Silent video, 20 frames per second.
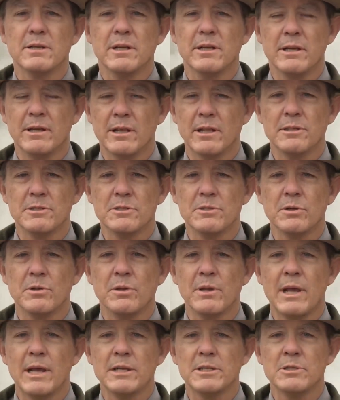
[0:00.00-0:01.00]
in
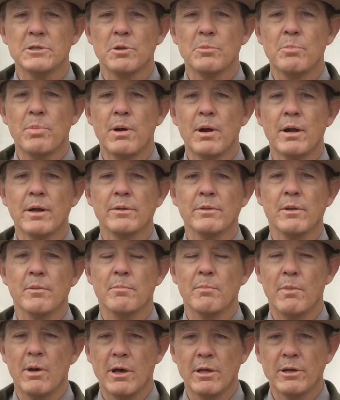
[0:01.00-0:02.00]
Yellowstone National Park
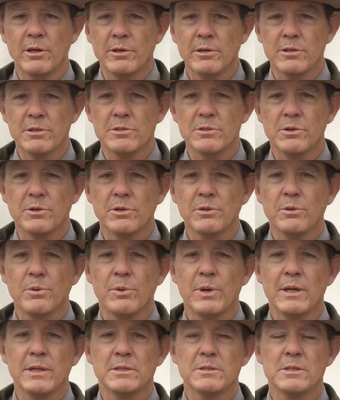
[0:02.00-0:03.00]
that monitors
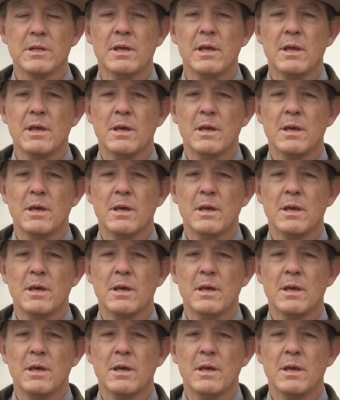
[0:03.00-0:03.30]
earthquakes,